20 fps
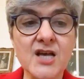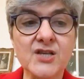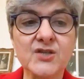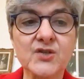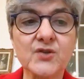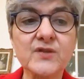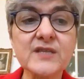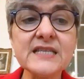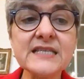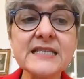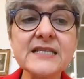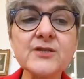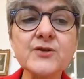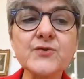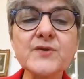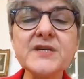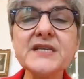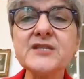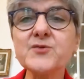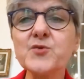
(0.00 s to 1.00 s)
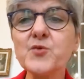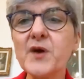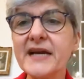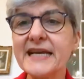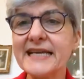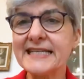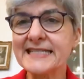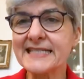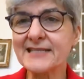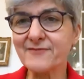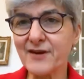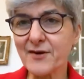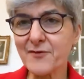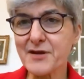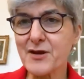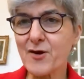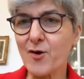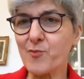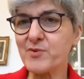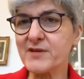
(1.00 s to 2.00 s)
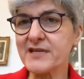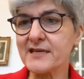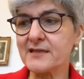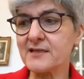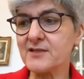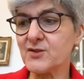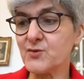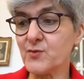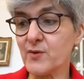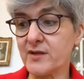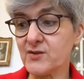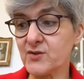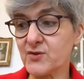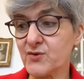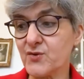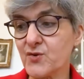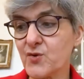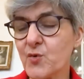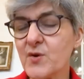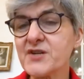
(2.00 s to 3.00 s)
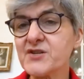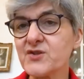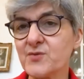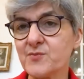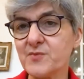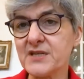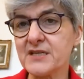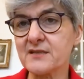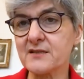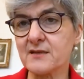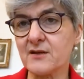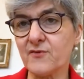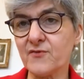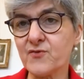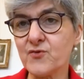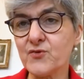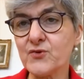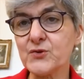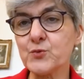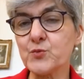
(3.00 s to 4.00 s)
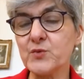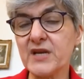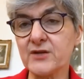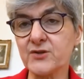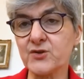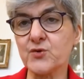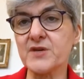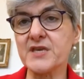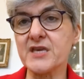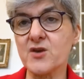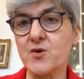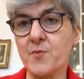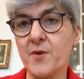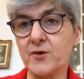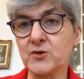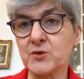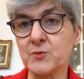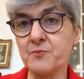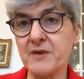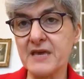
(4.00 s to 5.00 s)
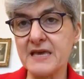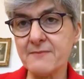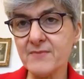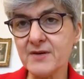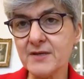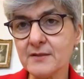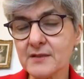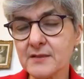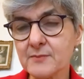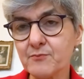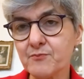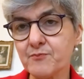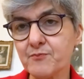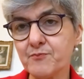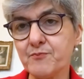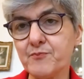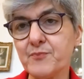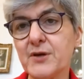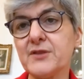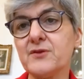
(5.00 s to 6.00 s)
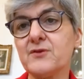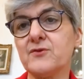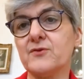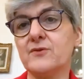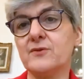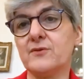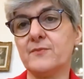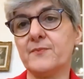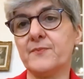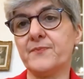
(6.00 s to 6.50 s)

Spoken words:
So this is the reason why it's very complicated to answer your question, because of course we are talking about payments, but